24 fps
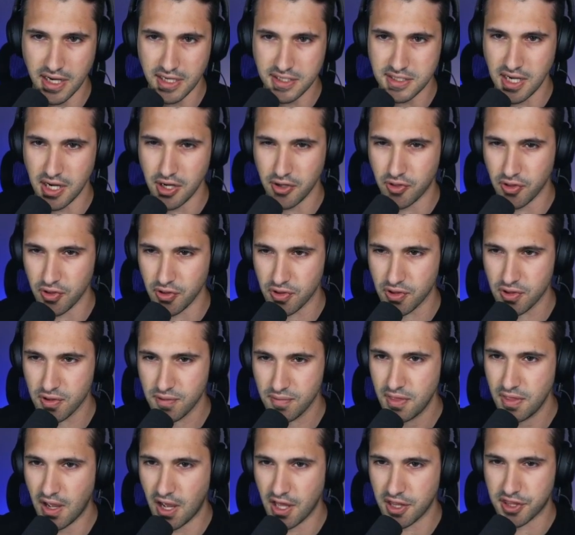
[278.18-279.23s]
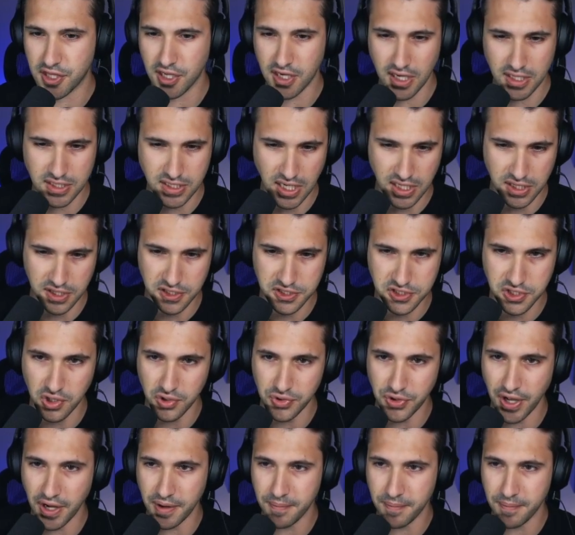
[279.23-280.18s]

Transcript: take this. I think I take this all day.